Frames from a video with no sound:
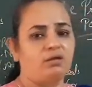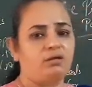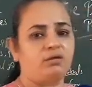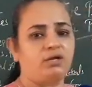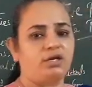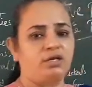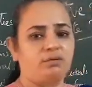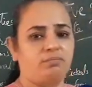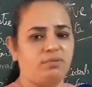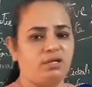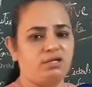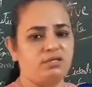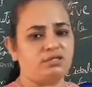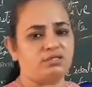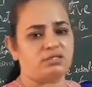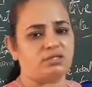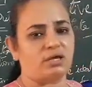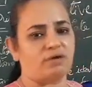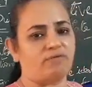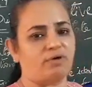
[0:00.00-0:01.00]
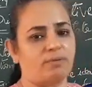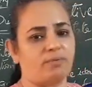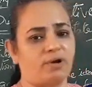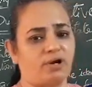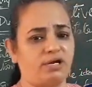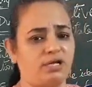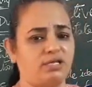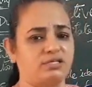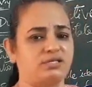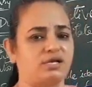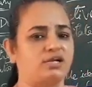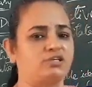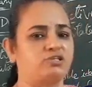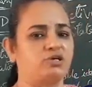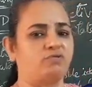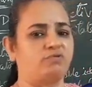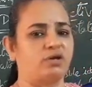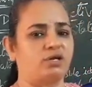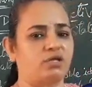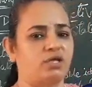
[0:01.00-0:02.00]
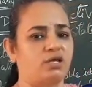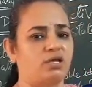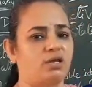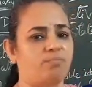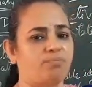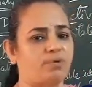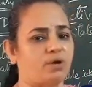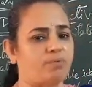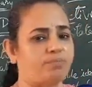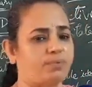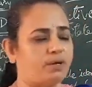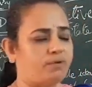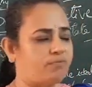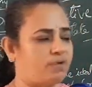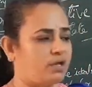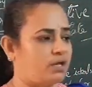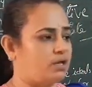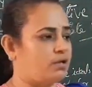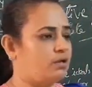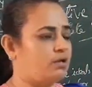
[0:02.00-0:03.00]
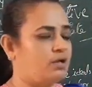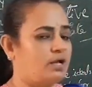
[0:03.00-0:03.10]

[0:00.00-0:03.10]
it means that our body is also working in proper way,